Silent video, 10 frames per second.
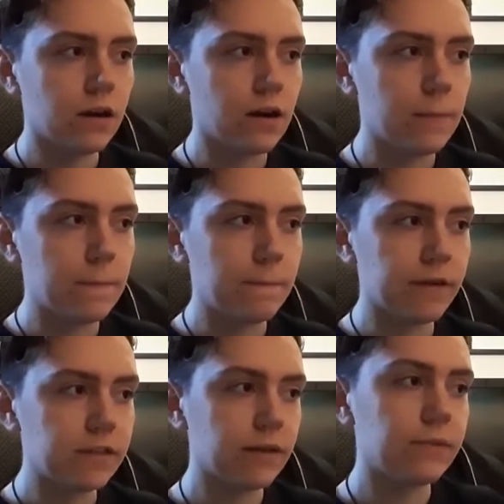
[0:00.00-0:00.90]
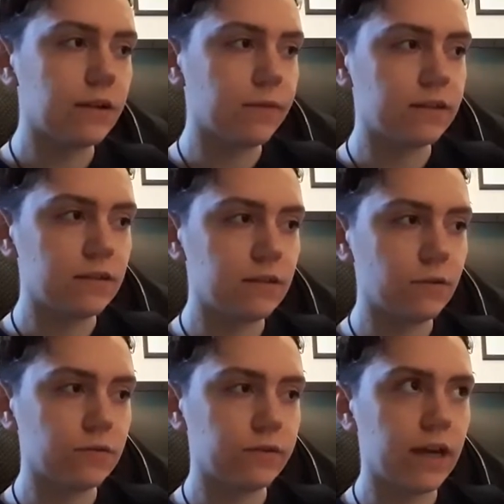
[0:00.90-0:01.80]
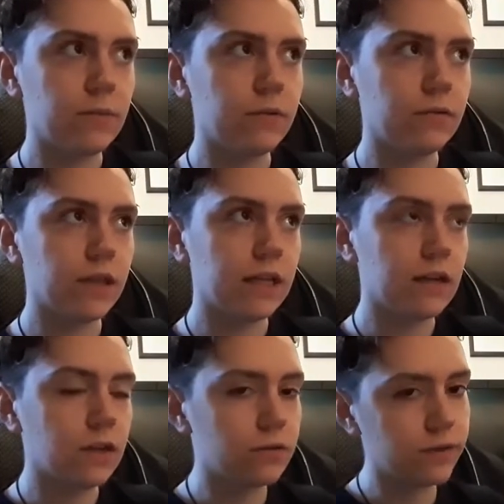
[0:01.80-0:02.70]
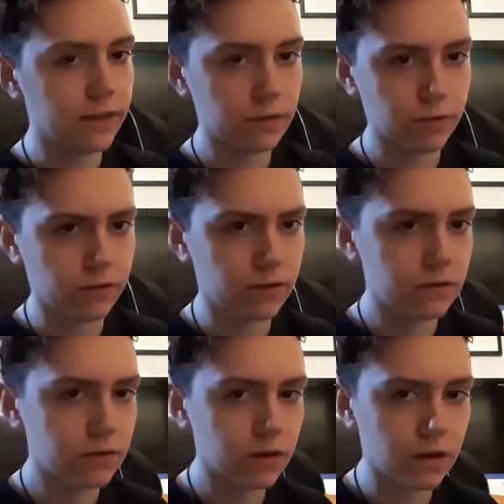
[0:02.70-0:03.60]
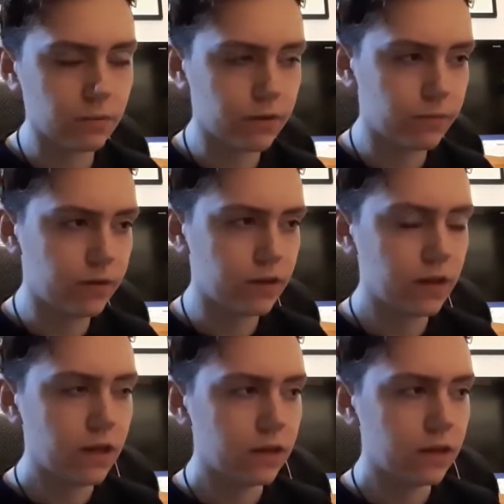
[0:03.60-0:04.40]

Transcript: Um, my stepdad and my sister also came, but they didn't go to the experience uh, with me.